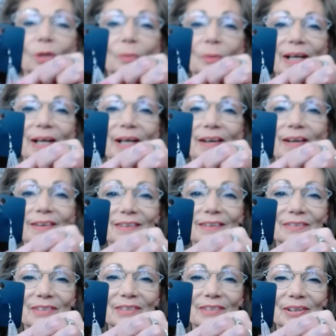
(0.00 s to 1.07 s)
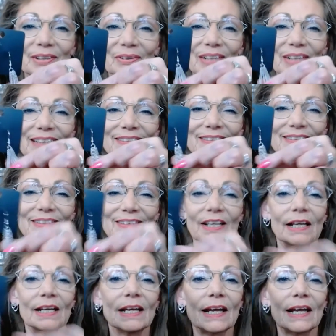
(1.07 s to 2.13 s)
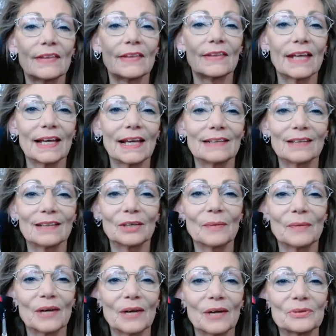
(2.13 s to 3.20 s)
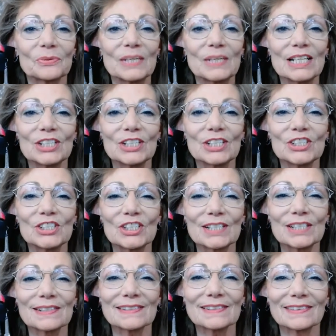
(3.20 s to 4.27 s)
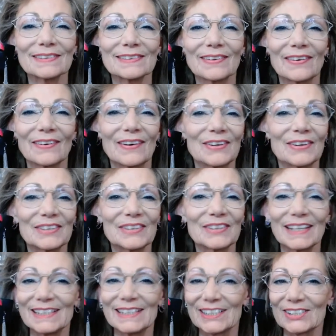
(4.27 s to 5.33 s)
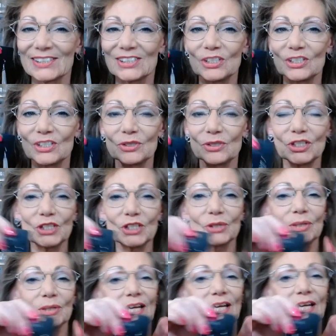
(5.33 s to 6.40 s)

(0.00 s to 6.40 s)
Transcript: pair of earrings? They hang down about three inches. Aren't they just too cute?